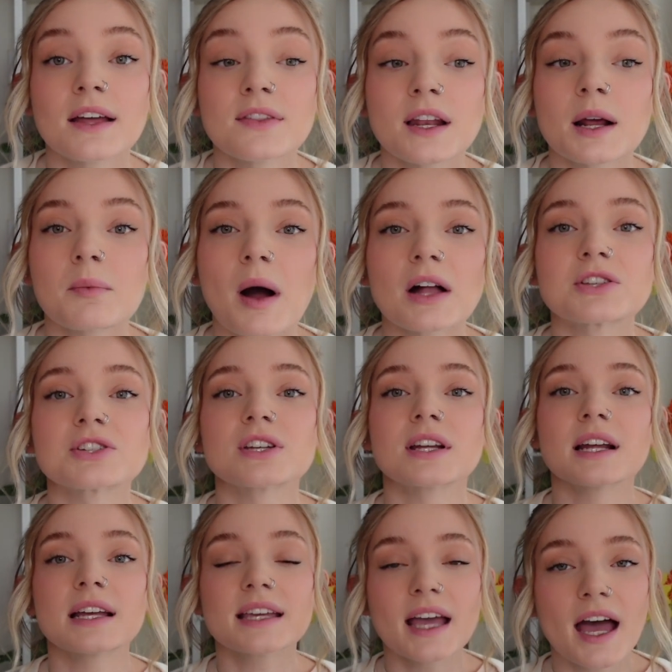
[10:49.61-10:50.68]
And then I watched it
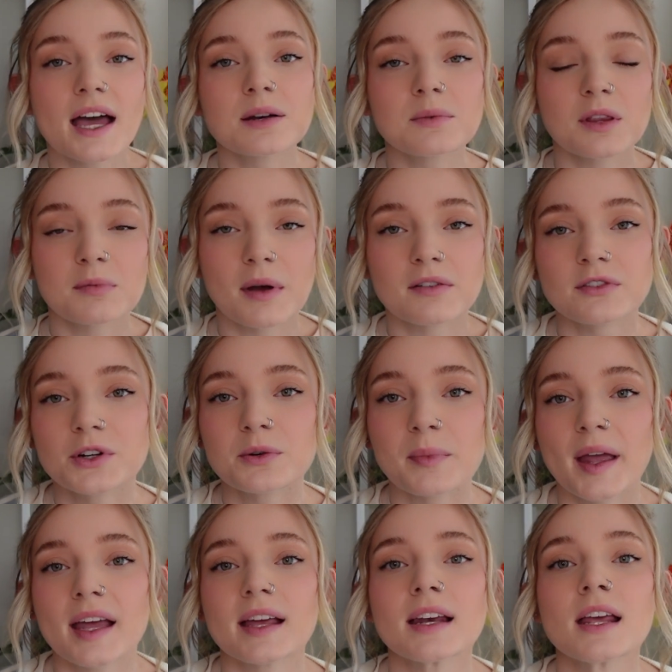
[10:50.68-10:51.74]
again with my
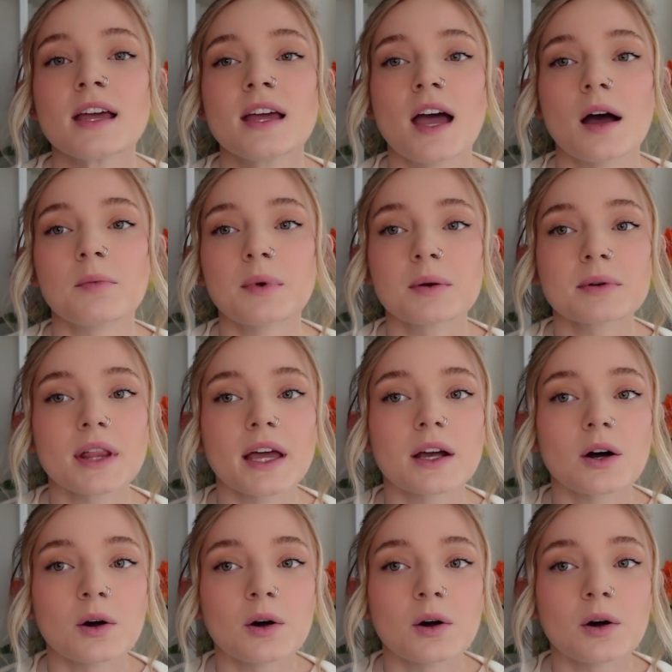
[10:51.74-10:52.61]
roommate and we were like,